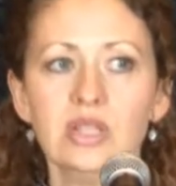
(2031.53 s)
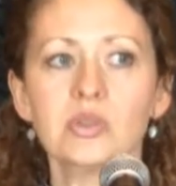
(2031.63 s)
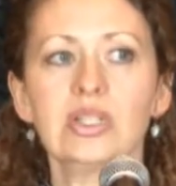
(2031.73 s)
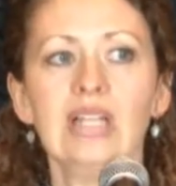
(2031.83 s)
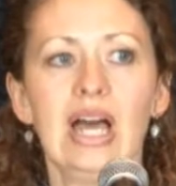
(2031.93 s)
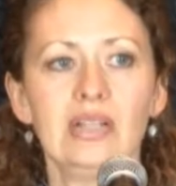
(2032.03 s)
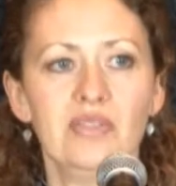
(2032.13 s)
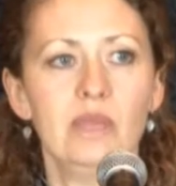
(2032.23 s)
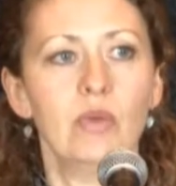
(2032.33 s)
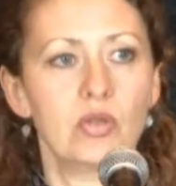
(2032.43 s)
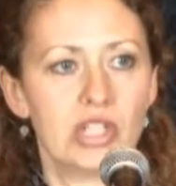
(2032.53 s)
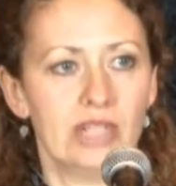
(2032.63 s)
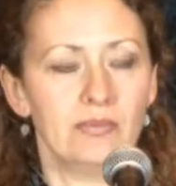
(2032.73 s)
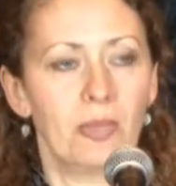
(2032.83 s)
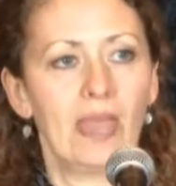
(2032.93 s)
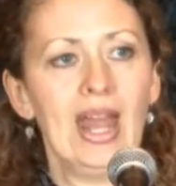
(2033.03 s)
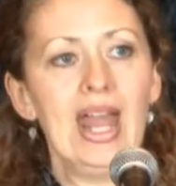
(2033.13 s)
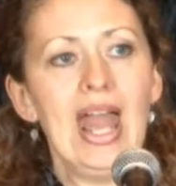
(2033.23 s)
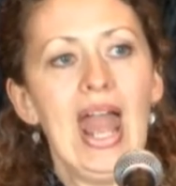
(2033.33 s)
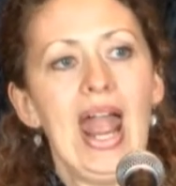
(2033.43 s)
was a lot of emotion.
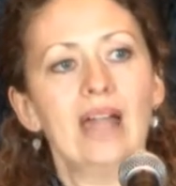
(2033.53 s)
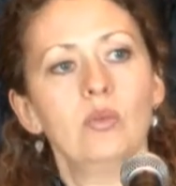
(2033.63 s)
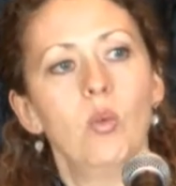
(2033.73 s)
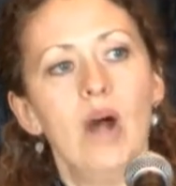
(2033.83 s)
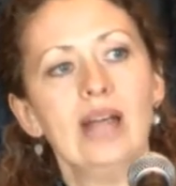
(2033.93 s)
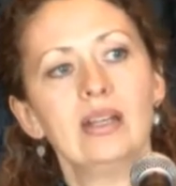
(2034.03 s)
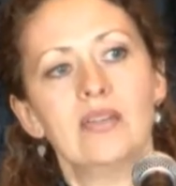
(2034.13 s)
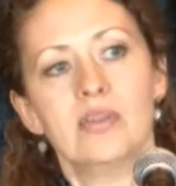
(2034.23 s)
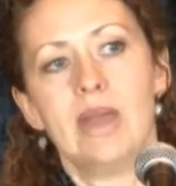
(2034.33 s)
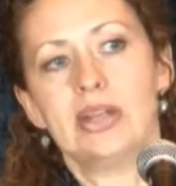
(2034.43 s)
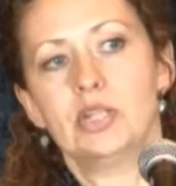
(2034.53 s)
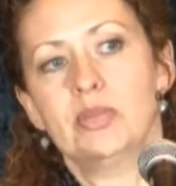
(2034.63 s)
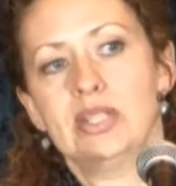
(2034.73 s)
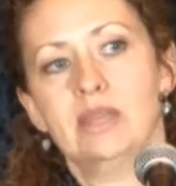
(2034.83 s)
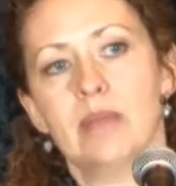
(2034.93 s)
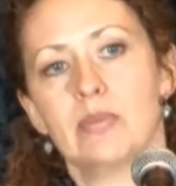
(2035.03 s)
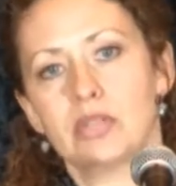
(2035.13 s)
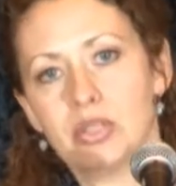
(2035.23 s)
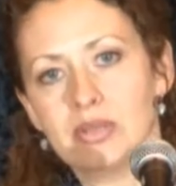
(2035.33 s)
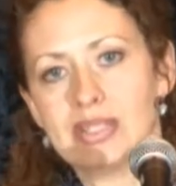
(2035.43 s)
And one of the management team
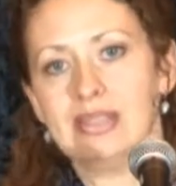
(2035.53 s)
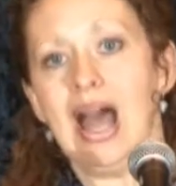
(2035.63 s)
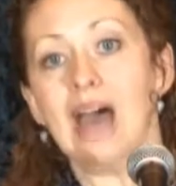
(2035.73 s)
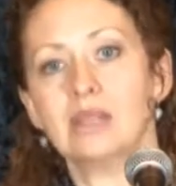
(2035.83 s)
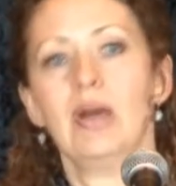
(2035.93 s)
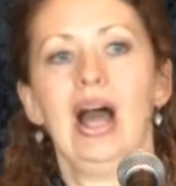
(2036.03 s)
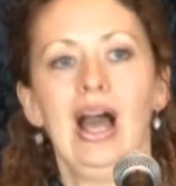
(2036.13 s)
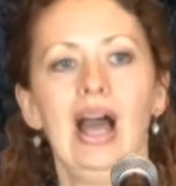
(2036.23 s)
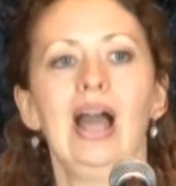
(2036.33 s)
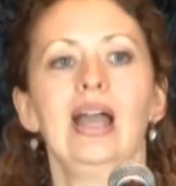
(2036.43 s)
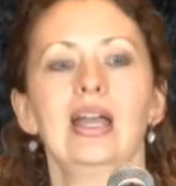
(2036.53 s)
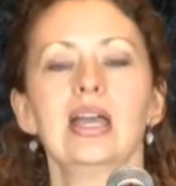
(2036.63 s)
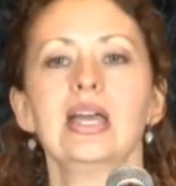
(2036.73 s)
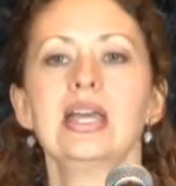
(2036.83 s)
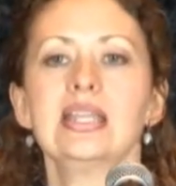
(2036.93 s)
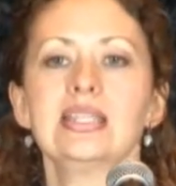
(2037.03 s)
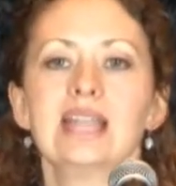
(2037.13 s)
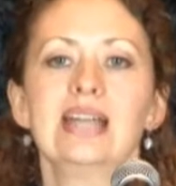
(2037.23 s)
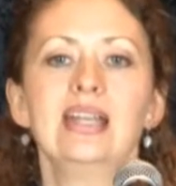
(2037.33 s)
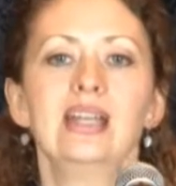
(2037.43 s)
members, who is not a Baha'i,
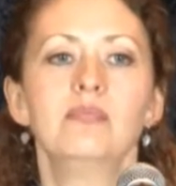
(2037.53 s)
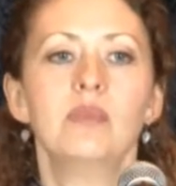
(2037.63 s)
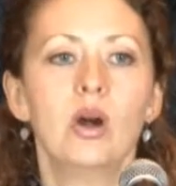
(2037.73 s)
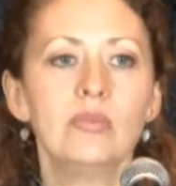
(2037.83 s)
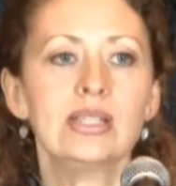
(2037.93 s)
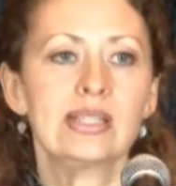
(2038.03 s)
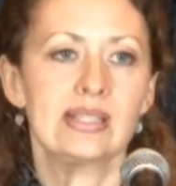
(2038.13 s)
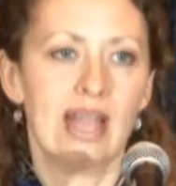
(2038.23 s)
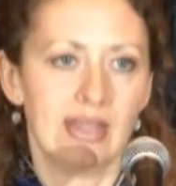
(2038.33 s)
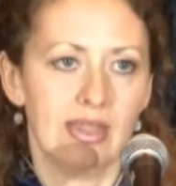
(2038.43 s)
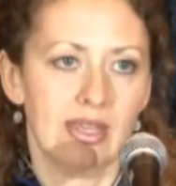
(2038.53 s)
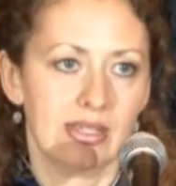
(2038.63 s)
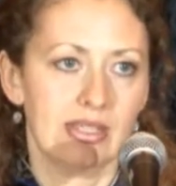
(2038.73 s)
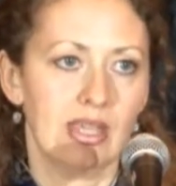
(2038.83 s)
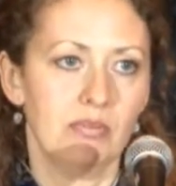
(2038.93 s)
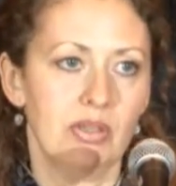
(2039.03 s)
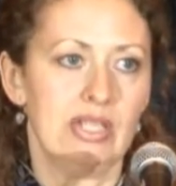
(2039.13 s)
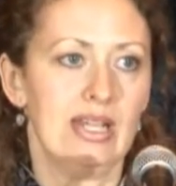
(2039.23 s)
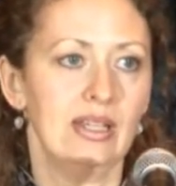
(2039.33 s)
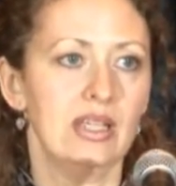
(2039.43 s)
said, In moments like this, and
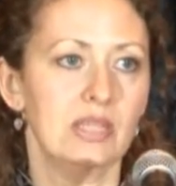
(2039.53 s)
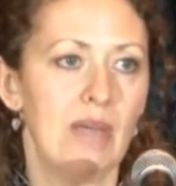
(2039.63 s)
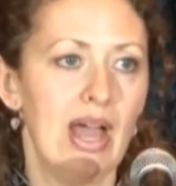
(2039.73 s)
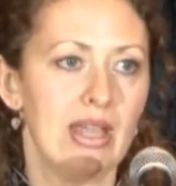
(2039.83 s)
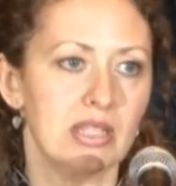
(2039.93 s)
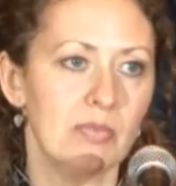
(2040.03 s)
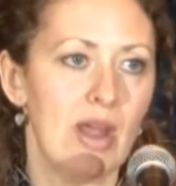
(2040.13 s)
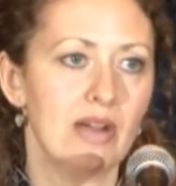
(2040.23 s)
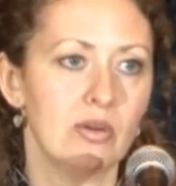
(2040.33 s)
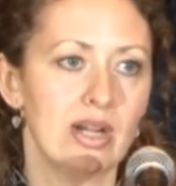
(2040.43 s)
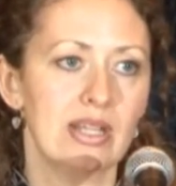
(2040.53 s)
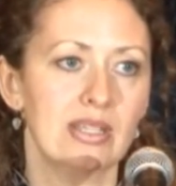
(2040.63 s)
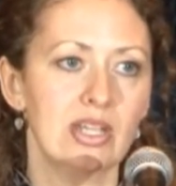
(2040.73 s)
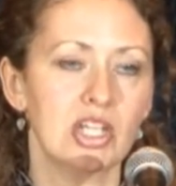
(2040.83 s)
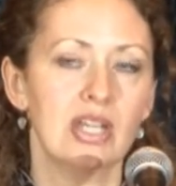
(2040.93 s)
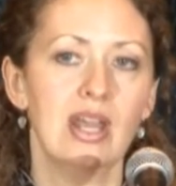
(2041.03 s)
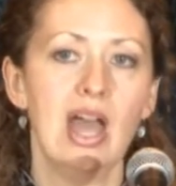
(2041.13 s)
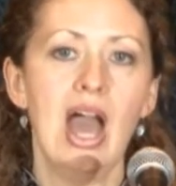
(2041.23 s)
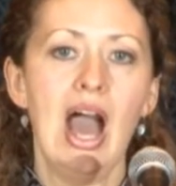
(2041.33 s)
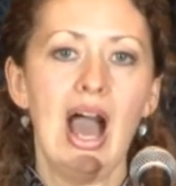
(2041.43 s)
particularly as a Baha'i inspired organization,
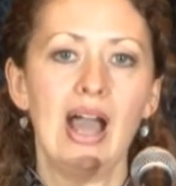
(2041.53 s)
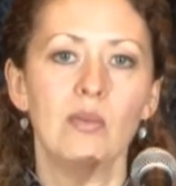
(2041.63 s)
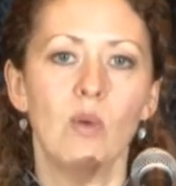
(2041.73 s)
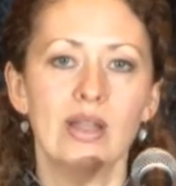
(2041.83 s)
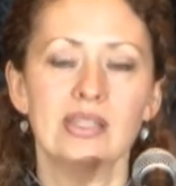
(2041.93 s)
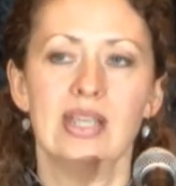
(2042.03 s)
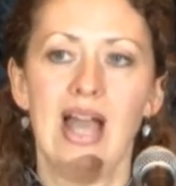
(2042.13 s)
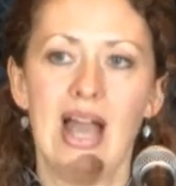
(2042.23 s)
I want to